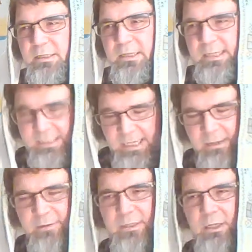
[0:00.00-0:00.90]
He died
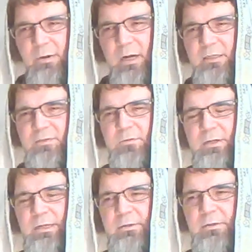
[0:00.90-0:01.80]
on the cross for
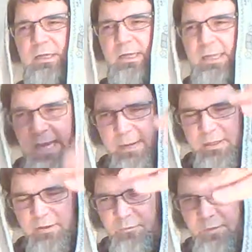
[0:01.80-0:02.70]
you, came
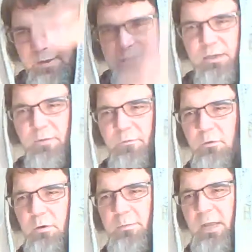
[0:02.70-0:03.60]
in the physical
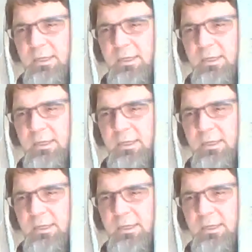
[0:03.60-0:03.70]
form,